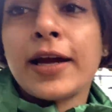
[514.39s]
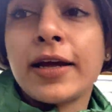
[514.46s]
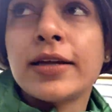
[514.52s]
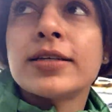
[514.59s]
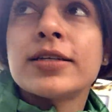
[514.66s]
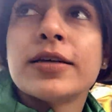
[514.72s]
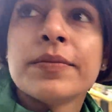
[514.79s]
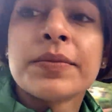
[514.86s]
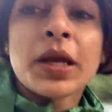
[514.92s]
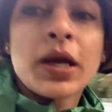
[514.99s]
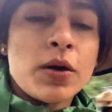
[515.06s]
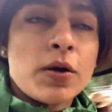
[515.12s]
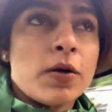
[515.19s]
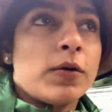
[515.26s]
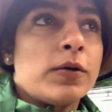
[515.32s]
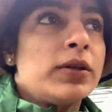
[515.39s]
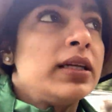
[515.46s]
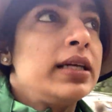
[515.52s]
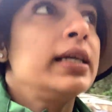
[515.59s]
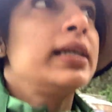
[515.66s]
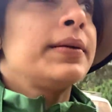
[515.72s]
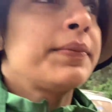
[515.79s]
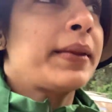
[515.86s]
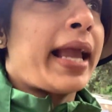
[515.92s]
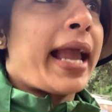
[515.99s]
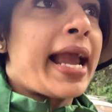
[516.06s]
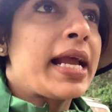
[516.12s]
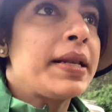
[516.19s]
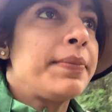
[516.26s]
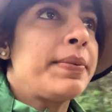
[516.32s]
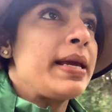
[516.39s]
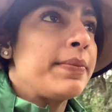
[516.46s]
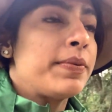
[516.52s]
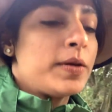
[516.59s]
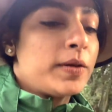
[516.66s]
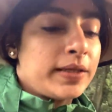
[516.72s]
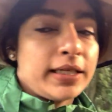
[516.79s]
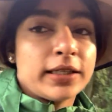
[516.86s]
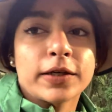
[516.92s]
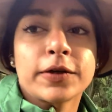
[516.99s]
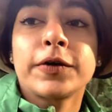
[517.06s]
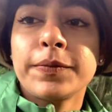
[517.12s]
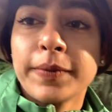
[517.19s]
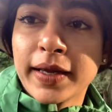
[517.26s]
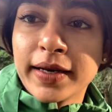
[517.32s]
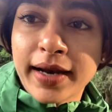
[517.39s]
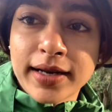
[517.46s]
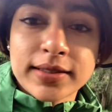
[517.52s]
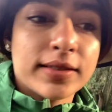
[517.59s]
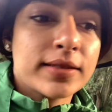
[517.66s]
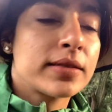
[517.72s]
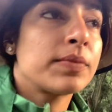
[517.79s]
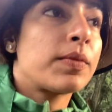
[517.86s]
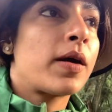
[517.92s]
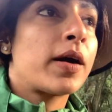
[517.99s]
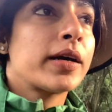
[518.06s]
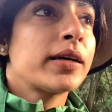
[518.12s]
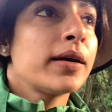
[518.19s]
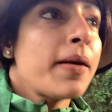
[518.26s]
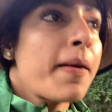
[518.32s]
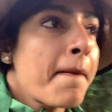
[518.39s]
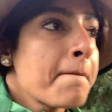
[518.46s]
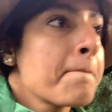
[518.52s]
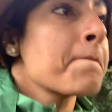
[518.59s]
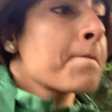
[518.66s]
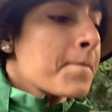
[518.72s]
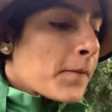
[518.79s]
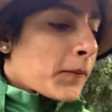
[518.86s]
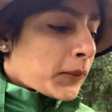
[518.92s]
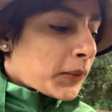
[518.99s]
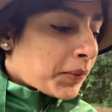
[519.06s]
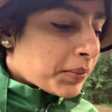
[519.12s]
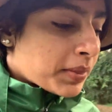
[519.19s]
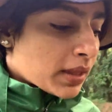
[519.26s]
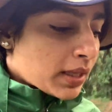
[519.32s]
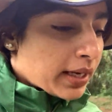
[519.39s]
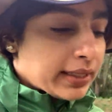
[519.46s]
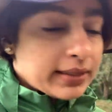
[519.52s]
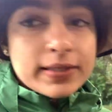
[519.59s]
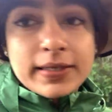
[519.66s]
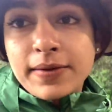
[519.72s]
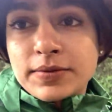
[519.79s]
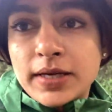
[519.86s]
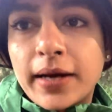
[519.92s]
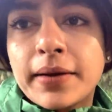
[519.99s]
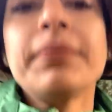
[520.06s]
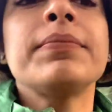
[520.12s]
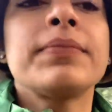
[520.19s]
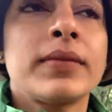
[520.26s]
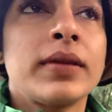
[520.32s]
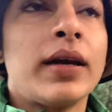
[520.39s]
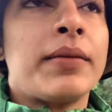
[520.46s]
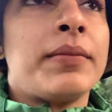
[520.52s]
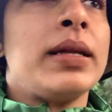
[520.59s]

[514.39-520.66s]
And uh, only eight people in a group can access a park at the same time. I